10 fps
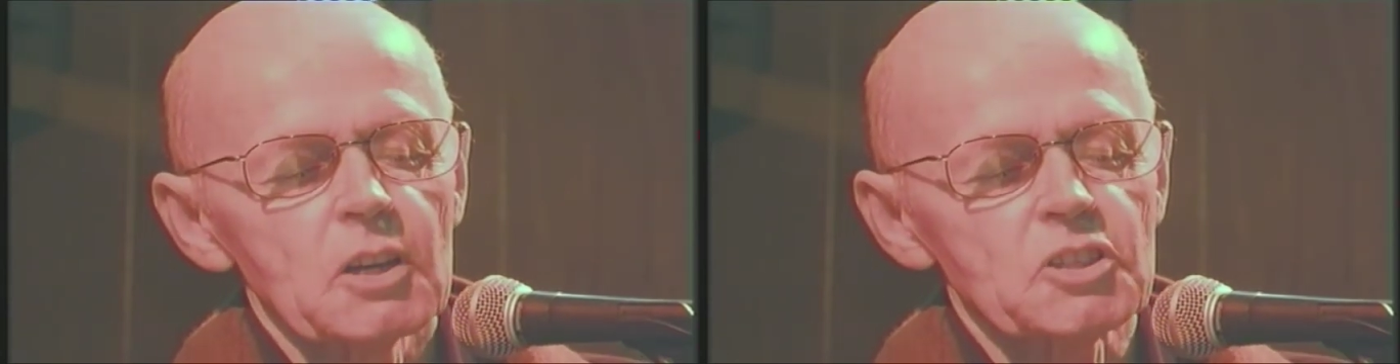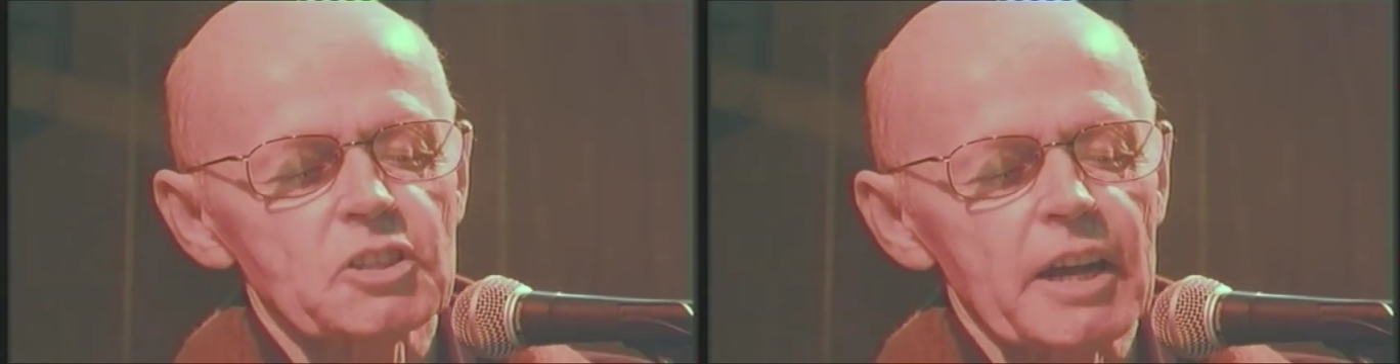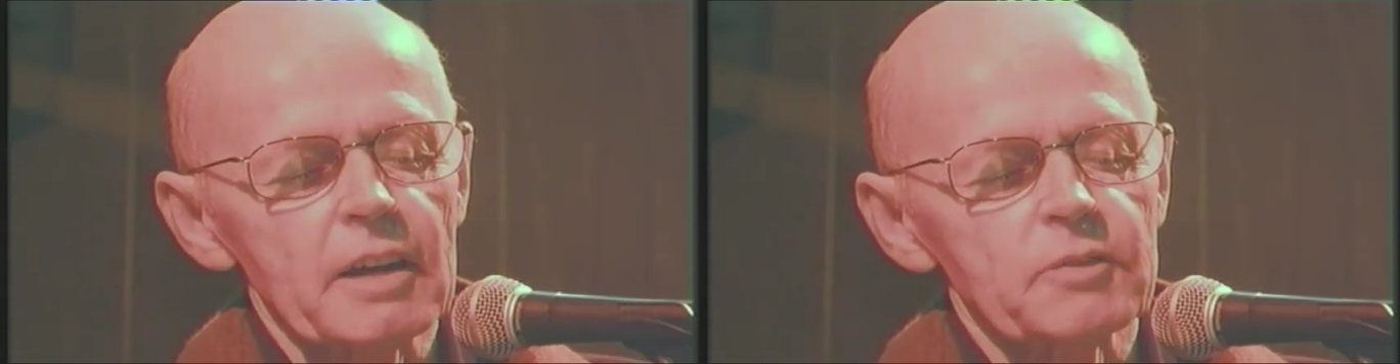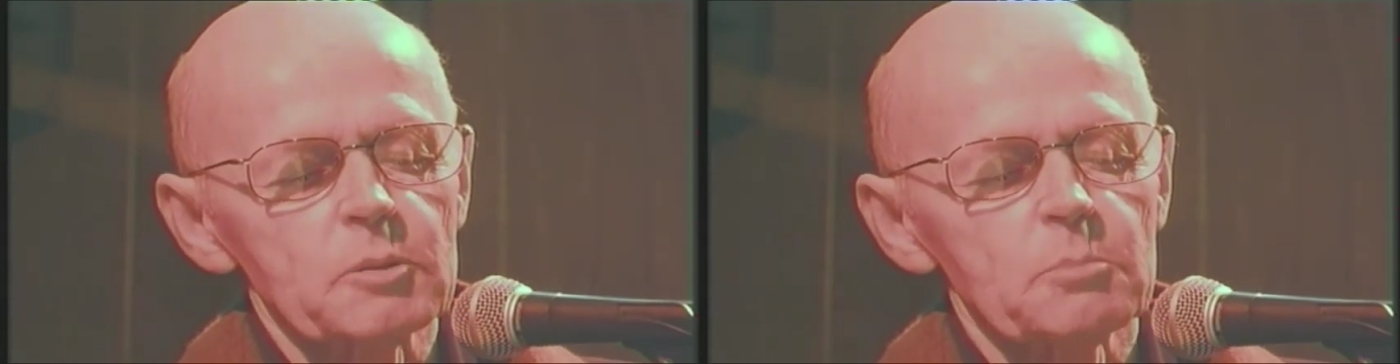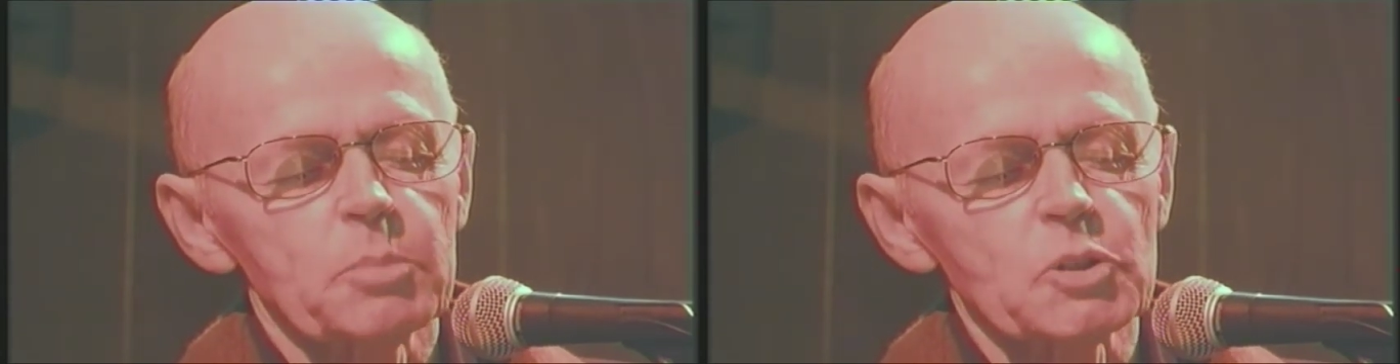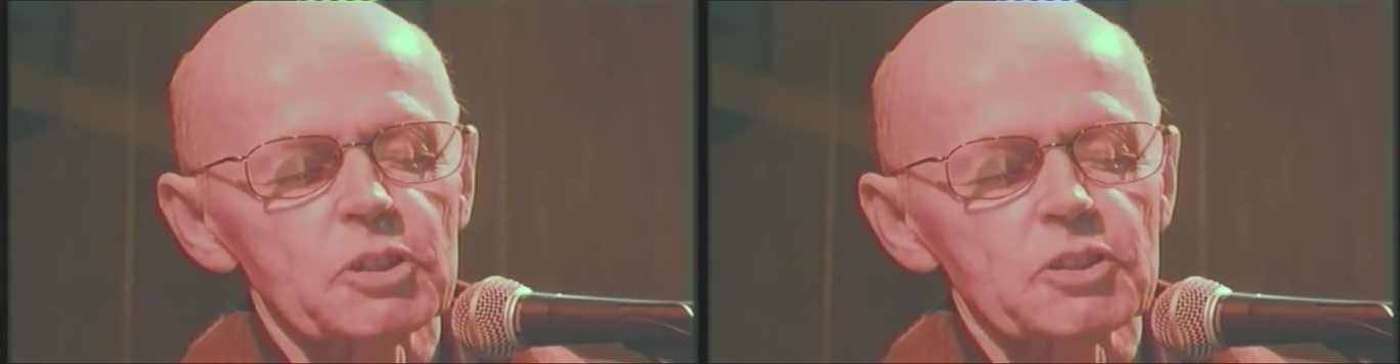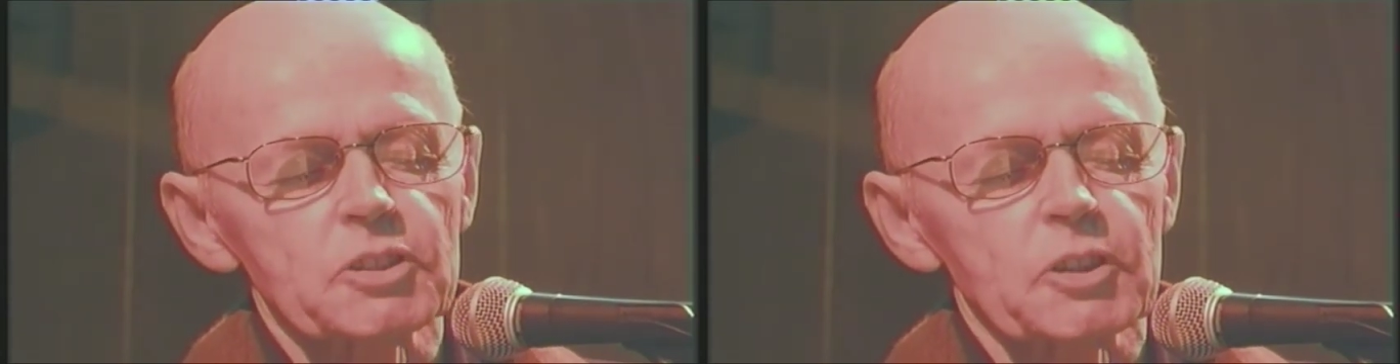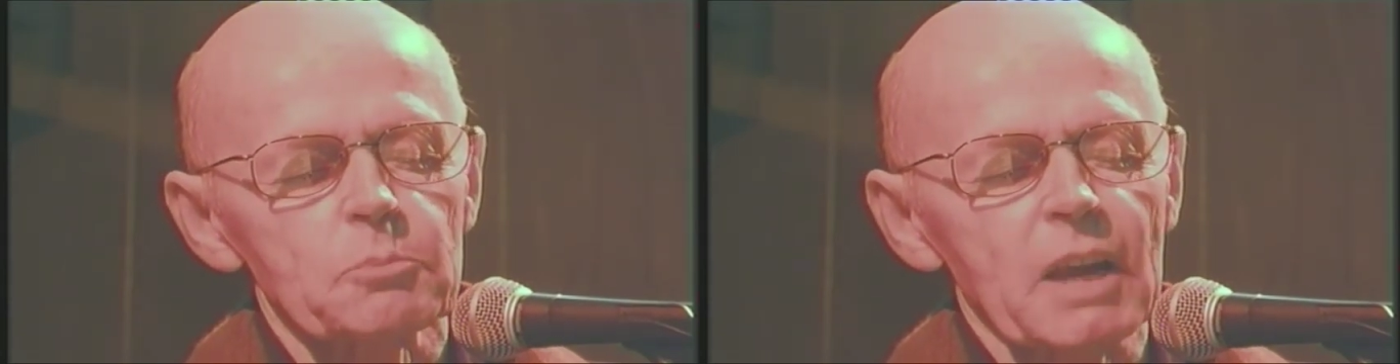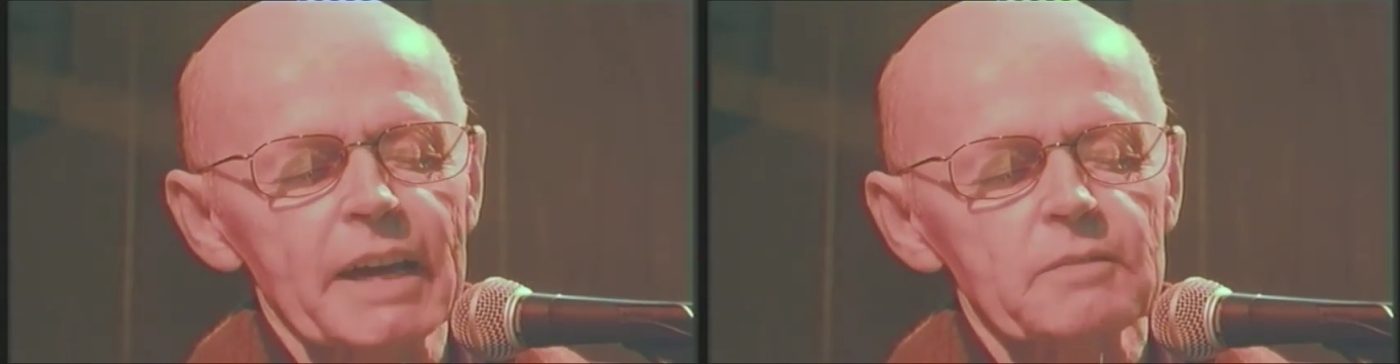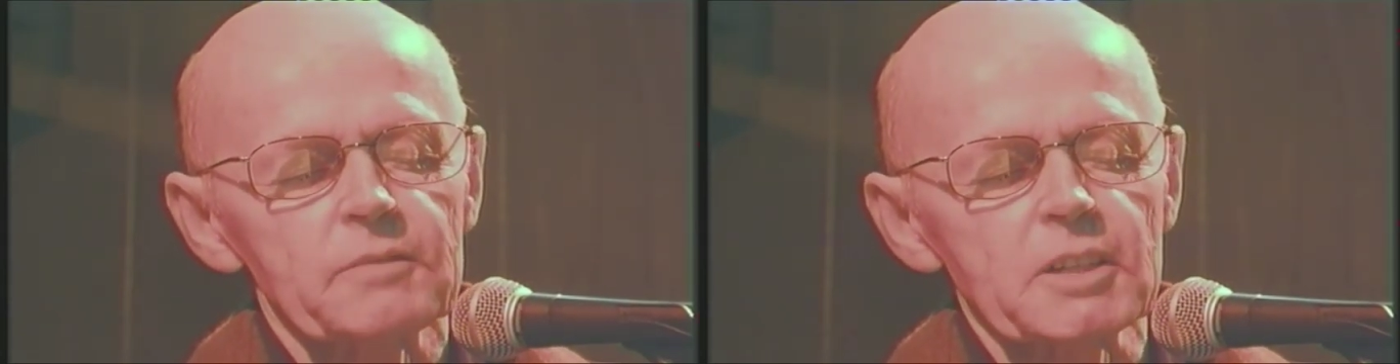stare from the bushes at her
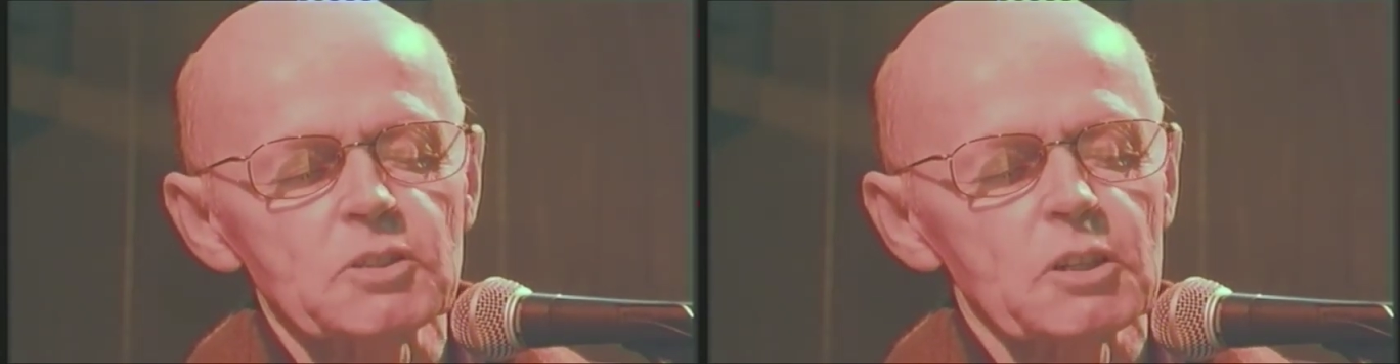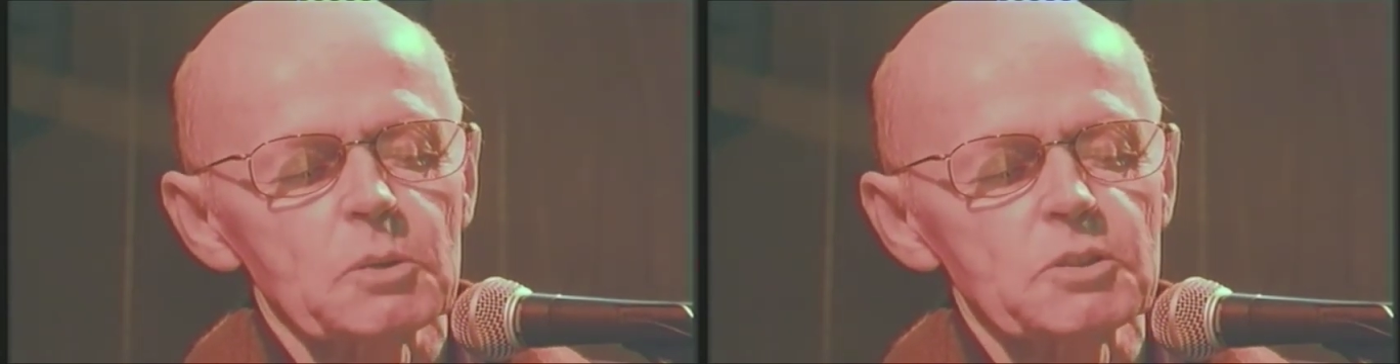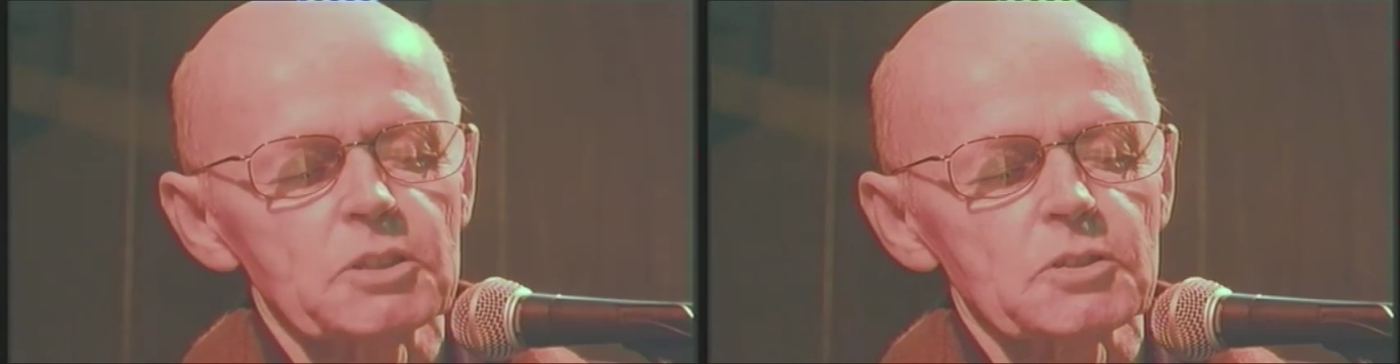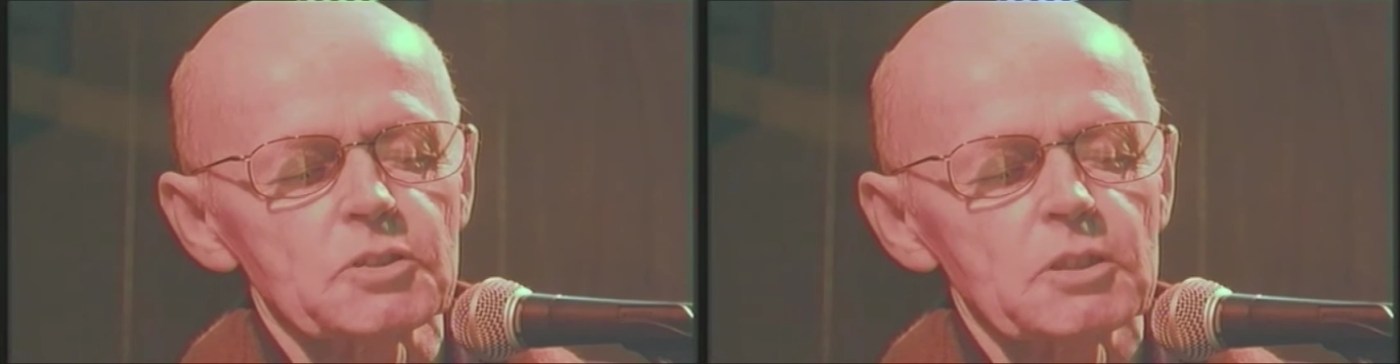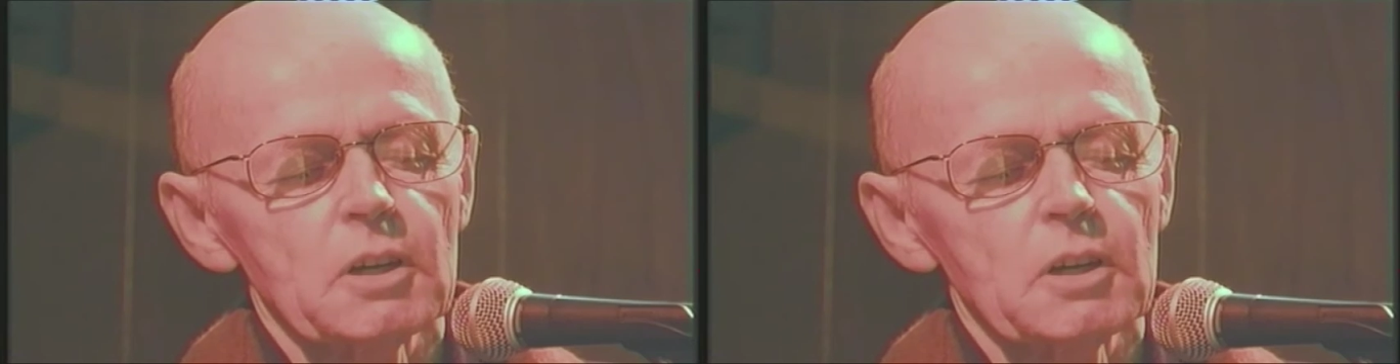blank-faced coaches.